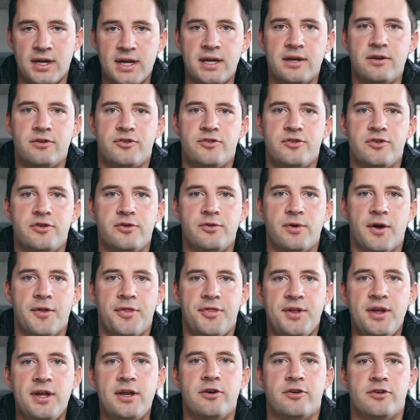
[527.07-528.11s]
into a
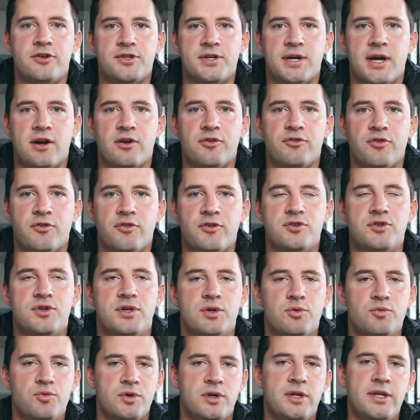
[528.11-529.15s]
theater chair so that you
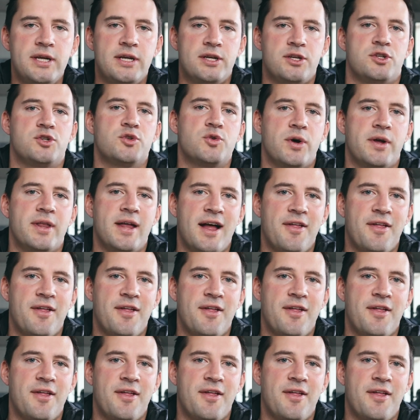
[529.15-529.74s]
can really enjoy